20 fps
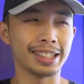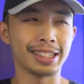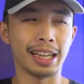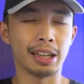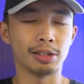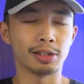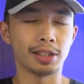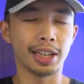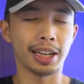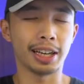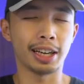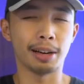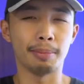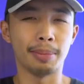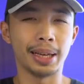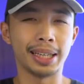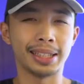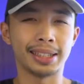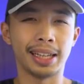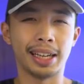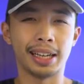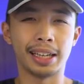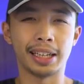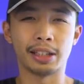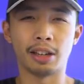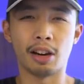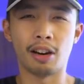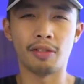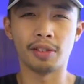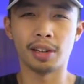sounds like a best-selling
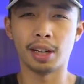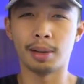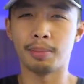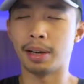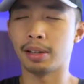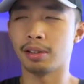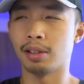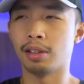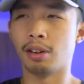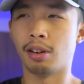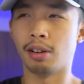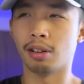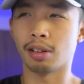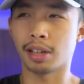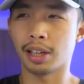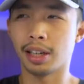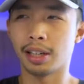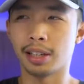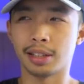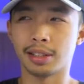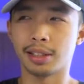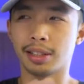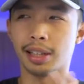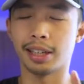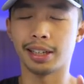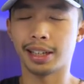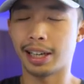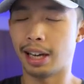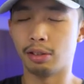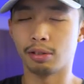novel about the Hulk and his
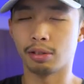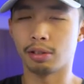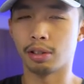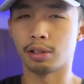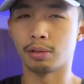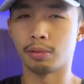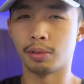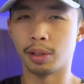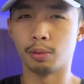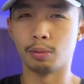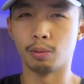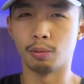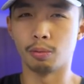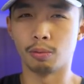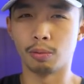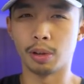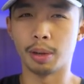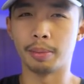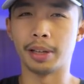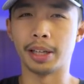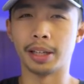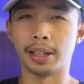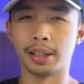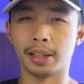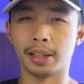encounters with women.